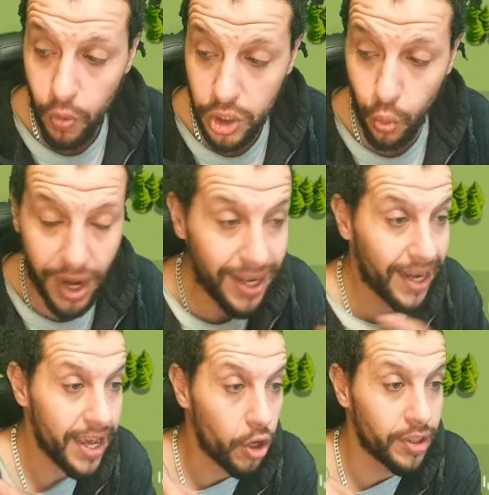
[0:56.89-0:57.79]
With
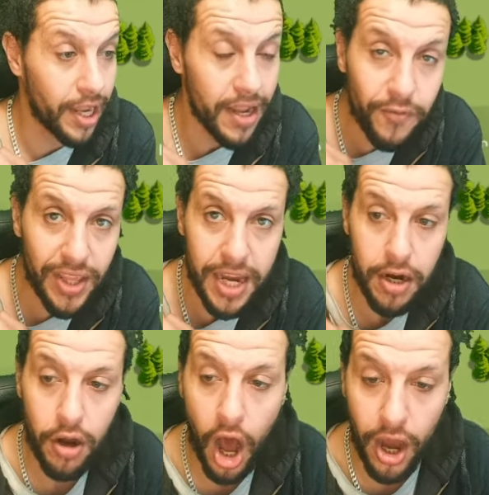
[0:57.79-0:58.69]
one click on the left
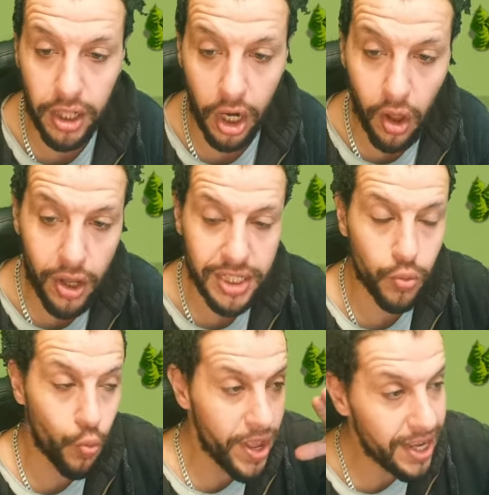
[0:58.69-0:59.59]
here, hide
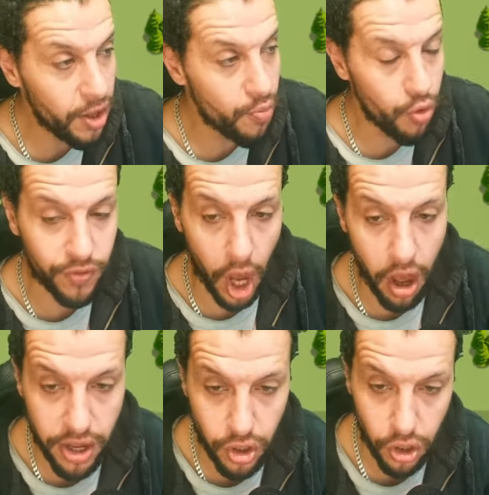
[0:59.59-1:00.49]
allies, we're going to remove
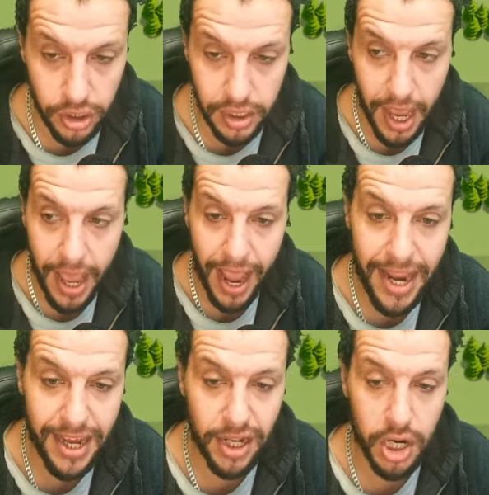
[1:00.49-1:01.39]
the icons
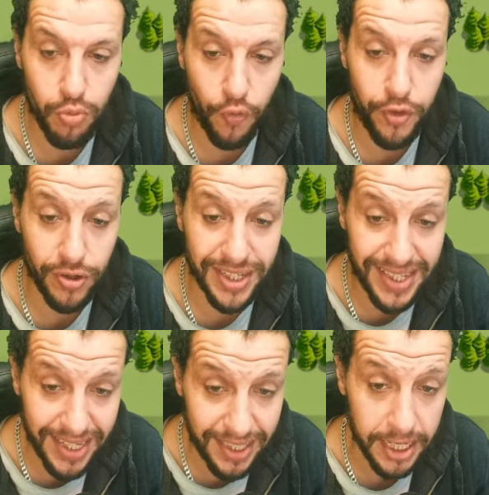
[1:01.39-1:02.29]
and you're going to remove your
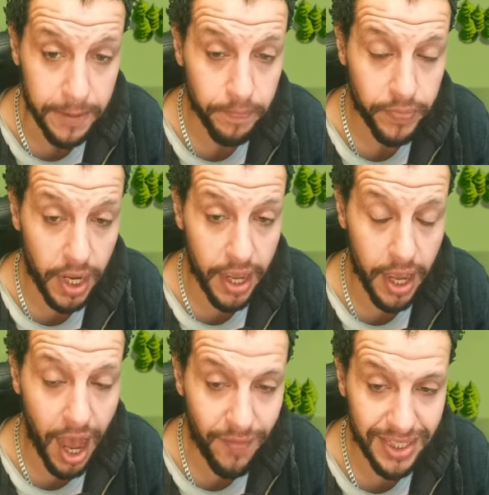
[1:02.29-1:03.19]
city
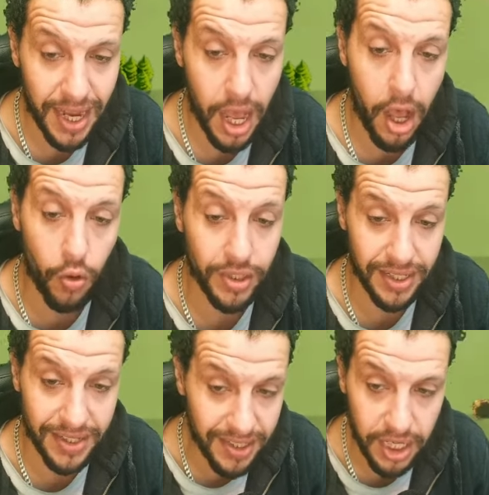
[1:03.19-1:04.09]
avatar or
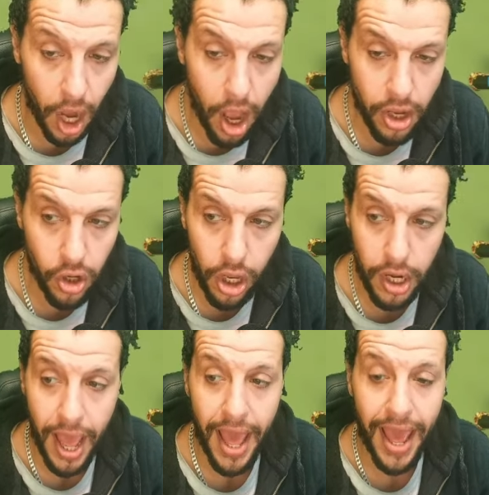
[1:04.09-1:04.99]
the city
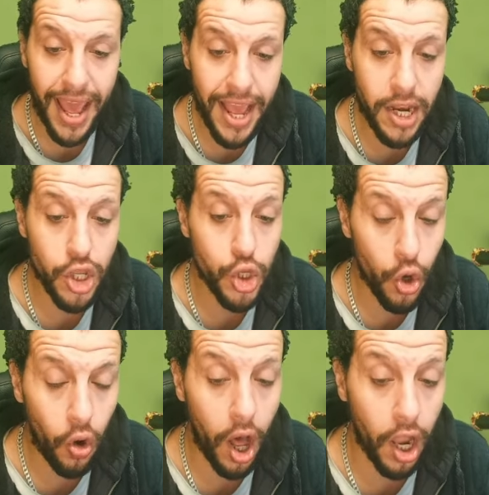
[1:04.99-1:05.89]
icon, and
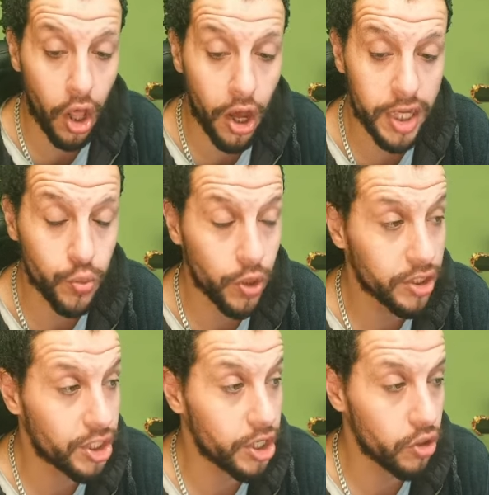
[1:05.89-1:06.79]
your allies
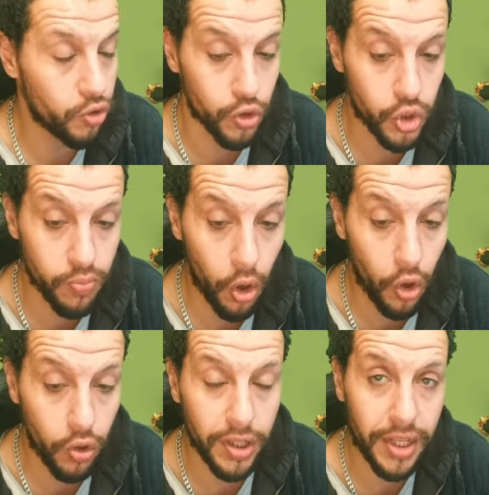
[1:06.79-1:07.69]
will turn into
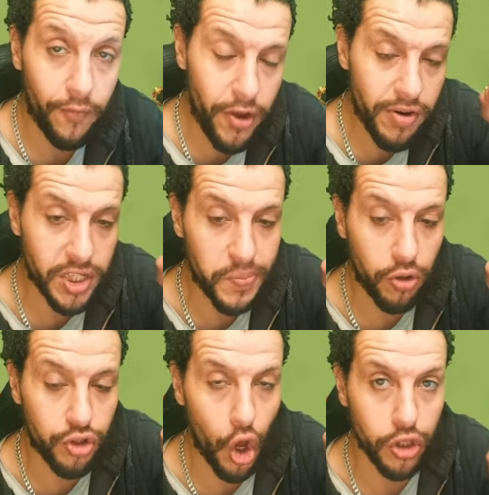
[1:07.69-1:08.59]
small, very
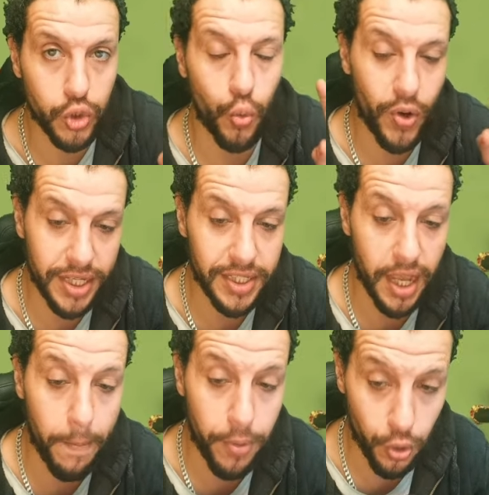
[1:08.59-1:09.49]
small dots
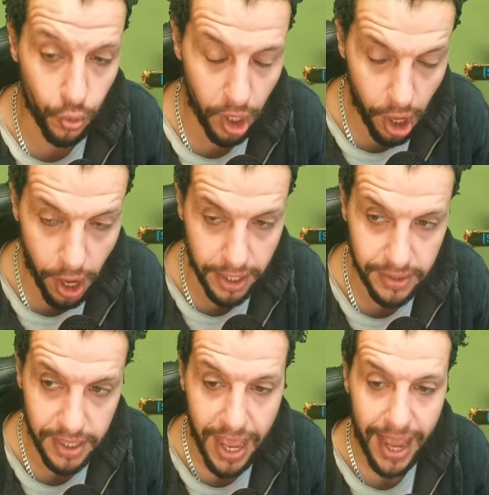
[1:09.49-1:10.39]
with blue
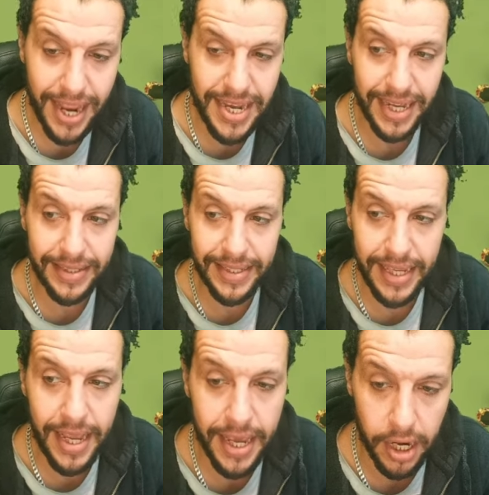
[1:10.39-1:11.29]
lines. And you can
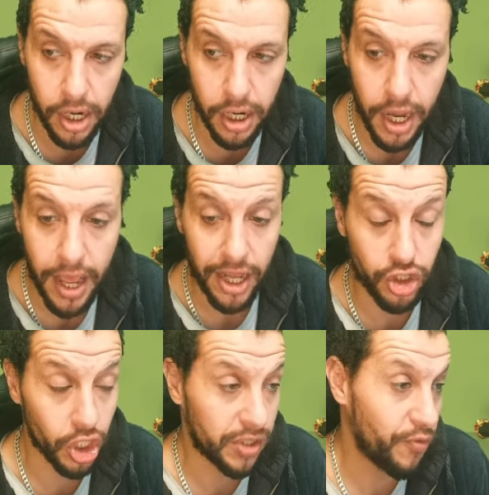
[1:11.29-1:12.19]
see here,
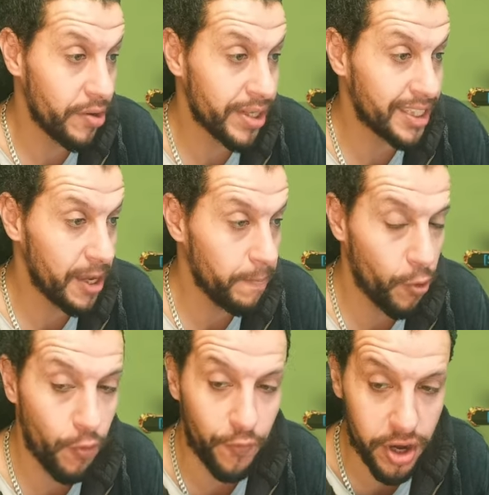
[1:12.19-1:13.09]
it's just very
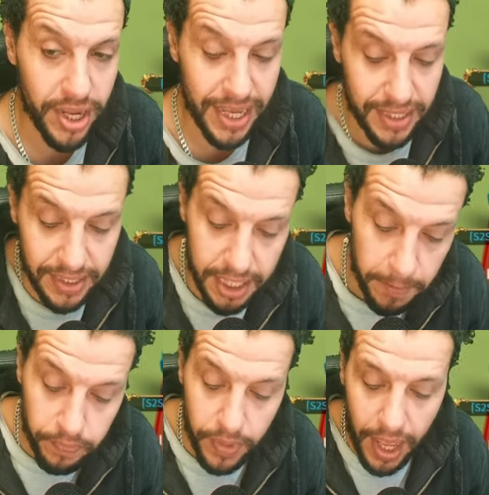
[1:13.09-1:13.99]
simple, very
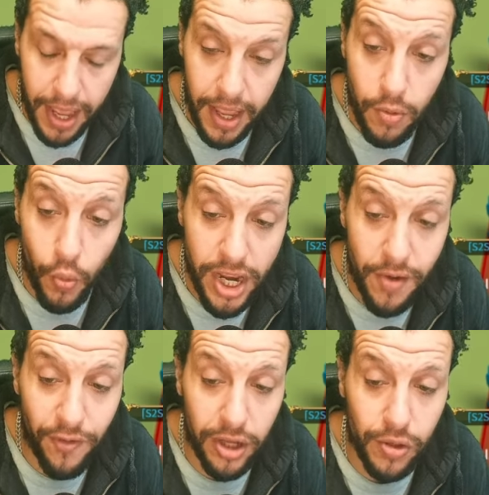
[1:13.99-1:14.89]
easy. And
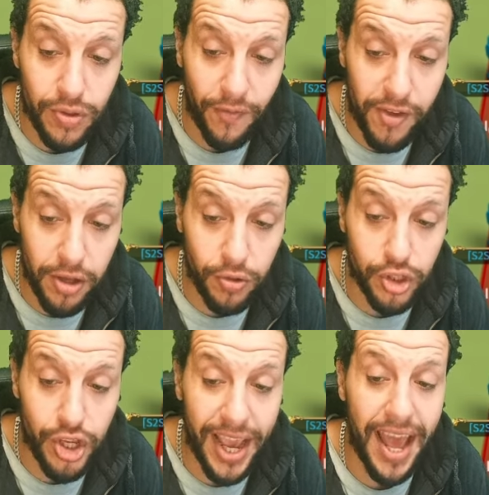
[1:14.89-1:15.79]
when you fight on the
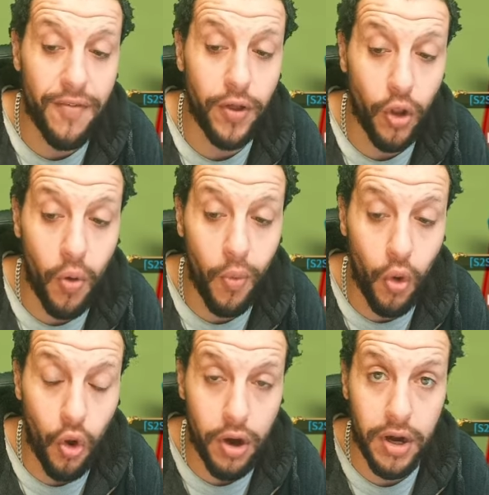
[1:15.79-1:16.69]
field, you have a lot
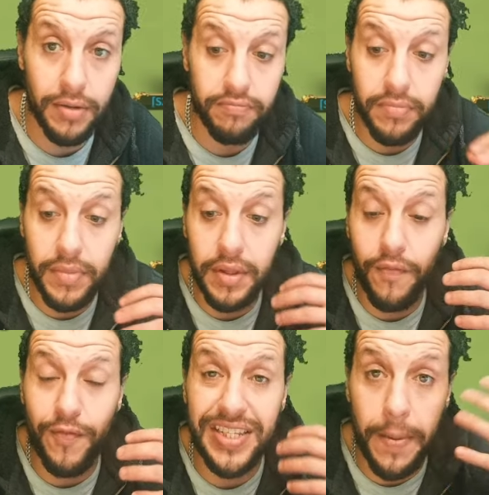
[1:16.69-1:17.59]
more
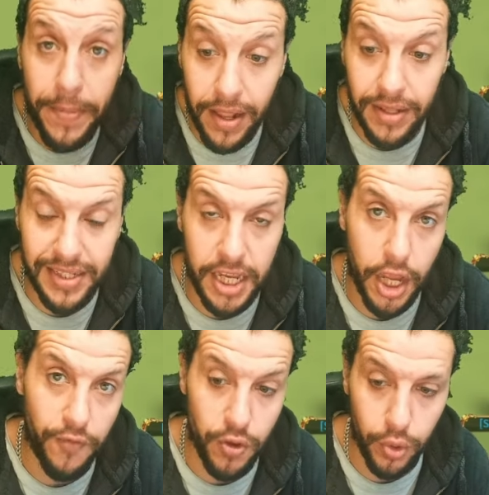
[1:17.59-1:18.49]

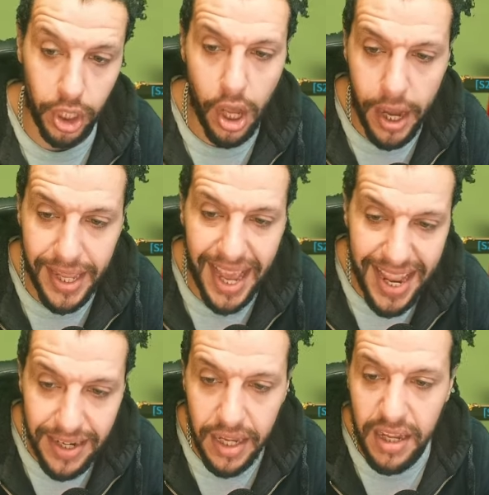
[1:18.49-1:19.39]
visibility if you would like.
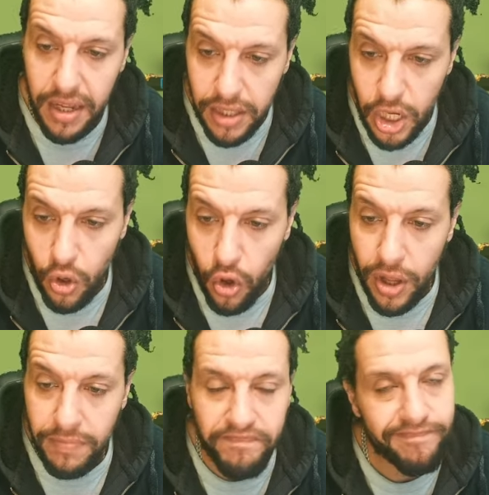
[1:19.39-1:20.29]
And you
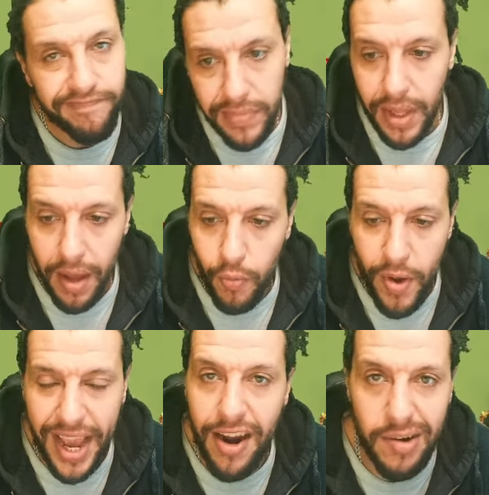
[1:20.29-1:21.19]
know,
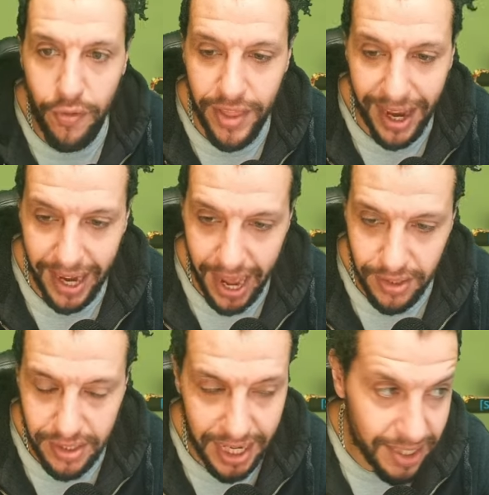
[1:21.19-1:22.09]
we can remove the
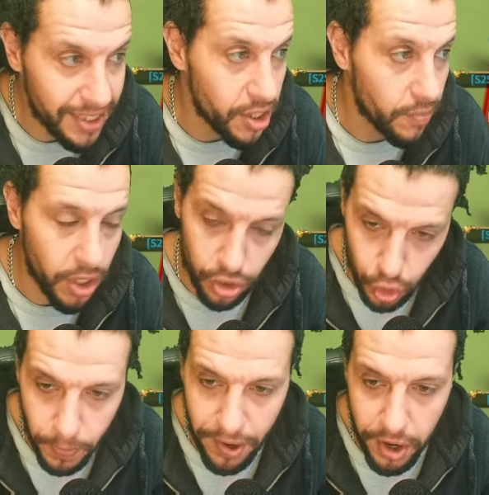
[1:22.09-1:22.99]
clouds. You can see them. They
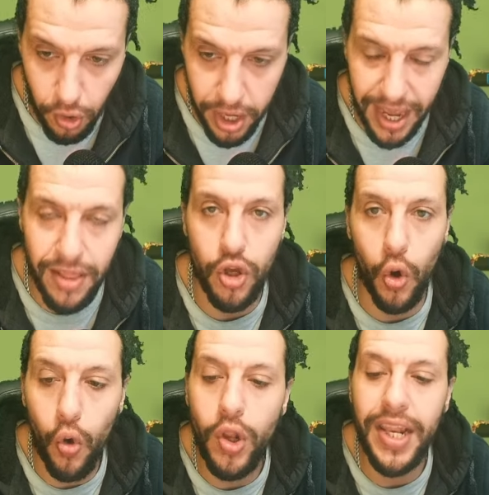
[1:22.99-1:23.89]
are super annoying and
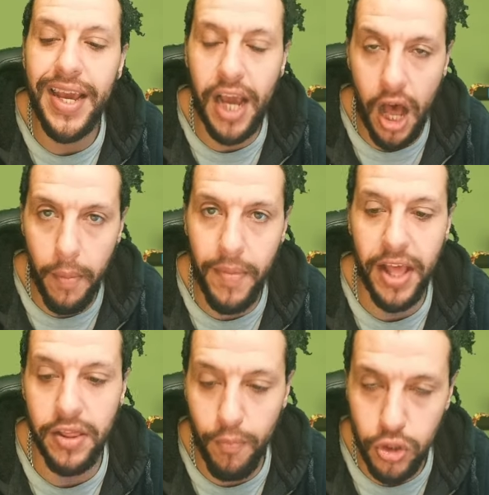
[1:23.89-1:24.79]
they only
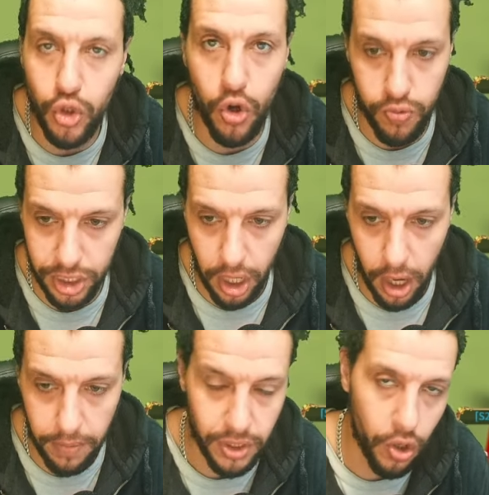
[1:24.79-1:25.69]
come in the most awkward
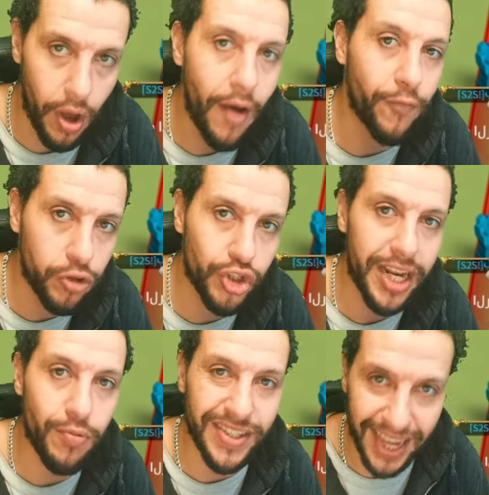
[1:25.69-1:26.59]
time. So
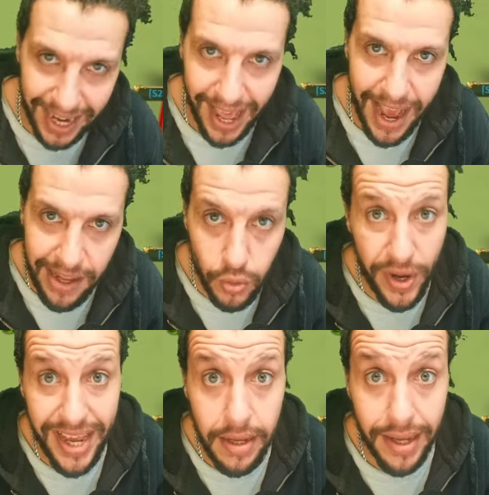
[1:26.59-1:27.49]
unfortunately with the
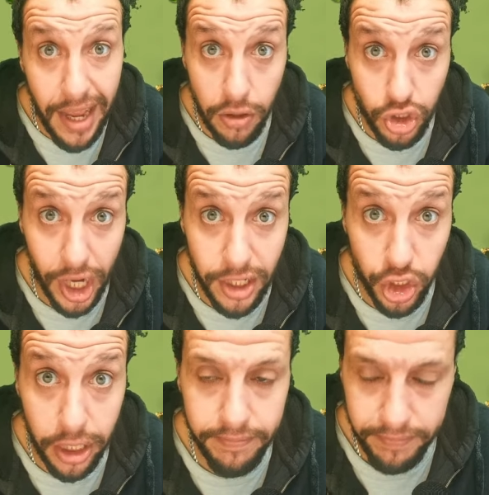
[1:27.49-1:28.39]
clouds, we cannot
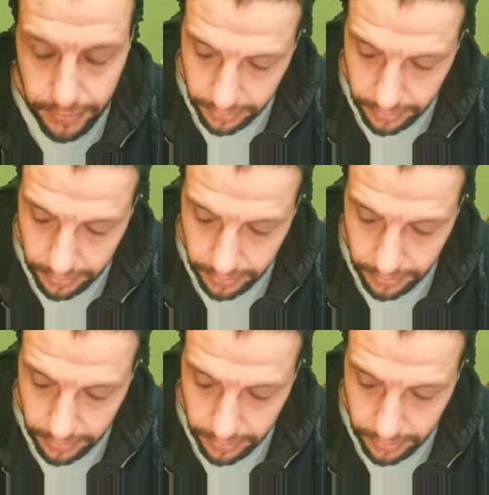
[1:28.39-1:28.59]
change it.